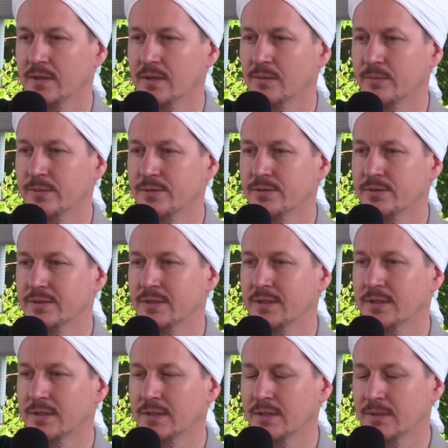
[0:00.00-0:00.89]
we should
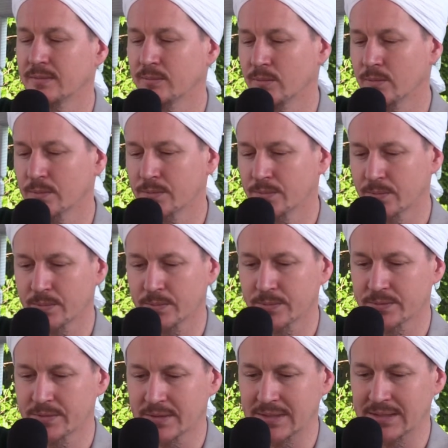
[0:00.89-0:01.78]
incline more
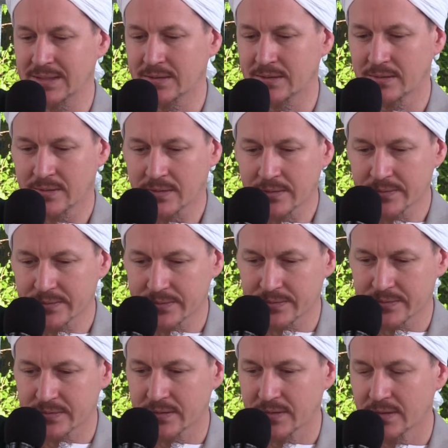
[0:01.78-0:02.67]
towards in our
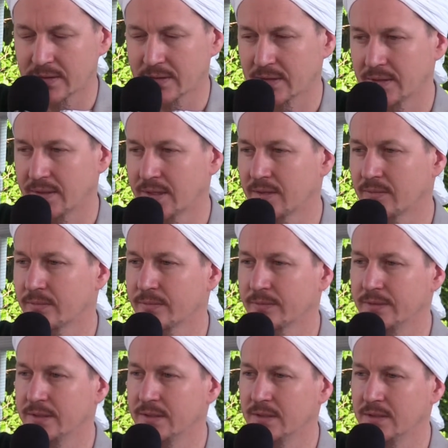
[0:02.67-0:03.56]
hearts, not
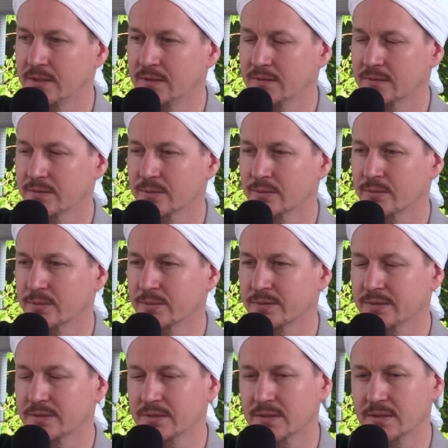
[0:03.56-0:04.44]
for any social
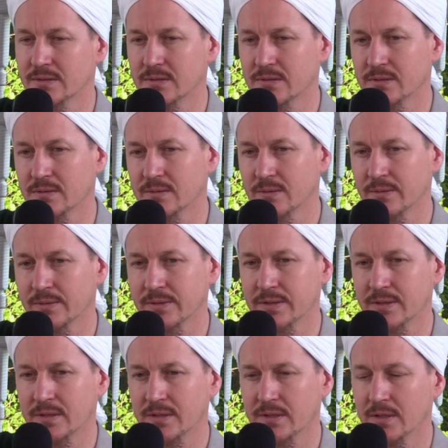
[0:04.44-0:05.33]
distinction or
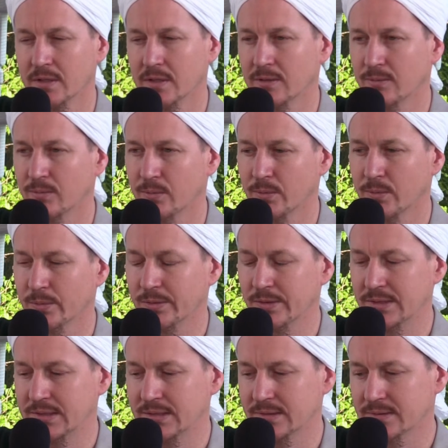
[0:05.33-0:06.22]
any
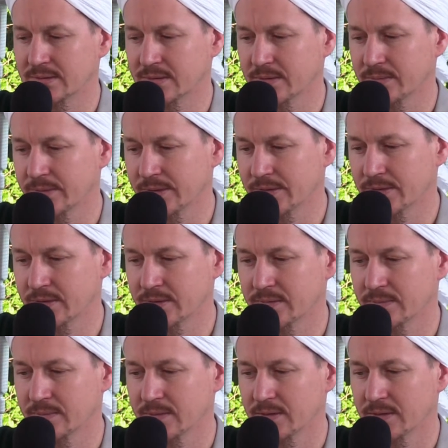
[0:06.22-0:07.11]
worldly
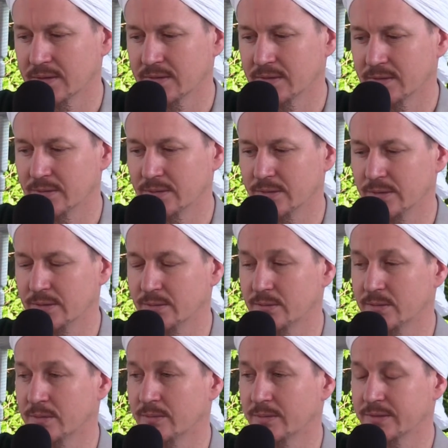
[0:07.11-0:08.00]
consideration.
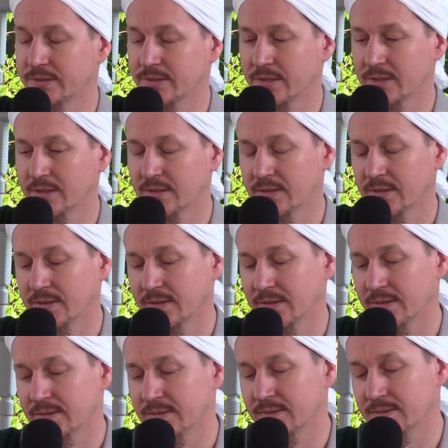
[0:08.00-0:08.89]
Yuriduna wajha.
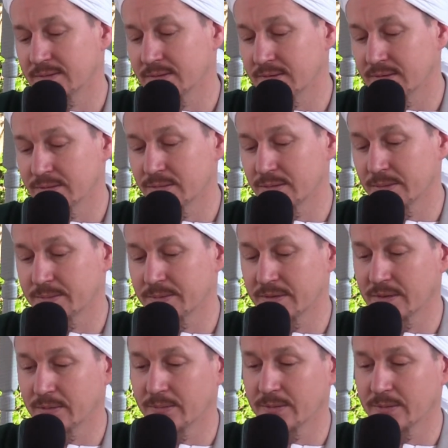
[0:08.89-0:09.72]
This is the description that